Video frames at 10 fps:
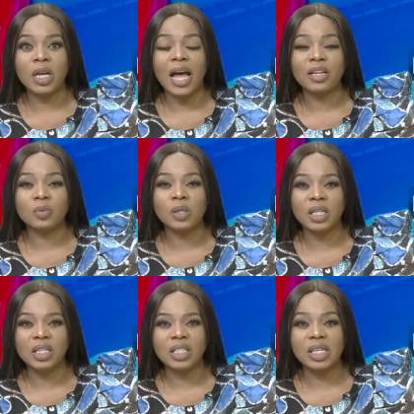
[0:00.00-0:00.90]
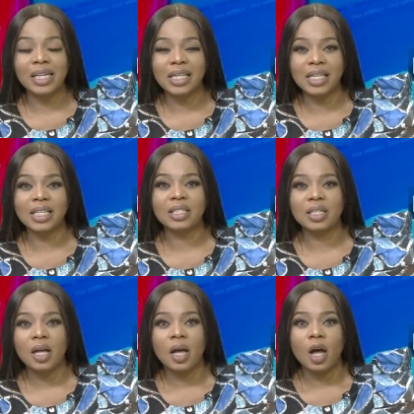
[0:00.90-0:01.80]
has released in the
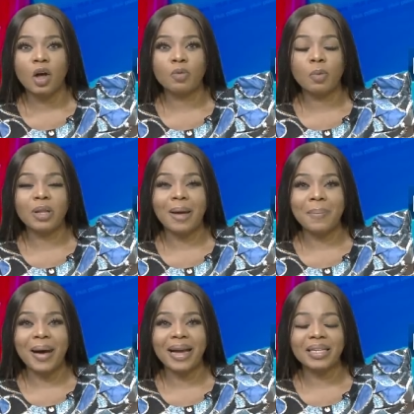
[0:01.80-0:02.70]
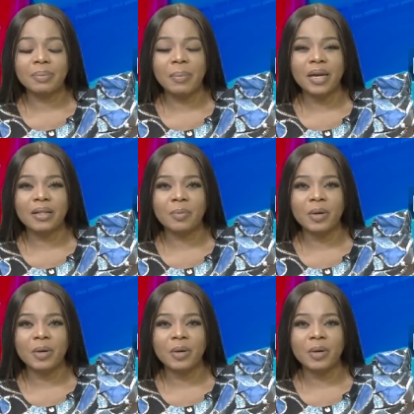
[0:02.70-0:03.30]
list of people that might make the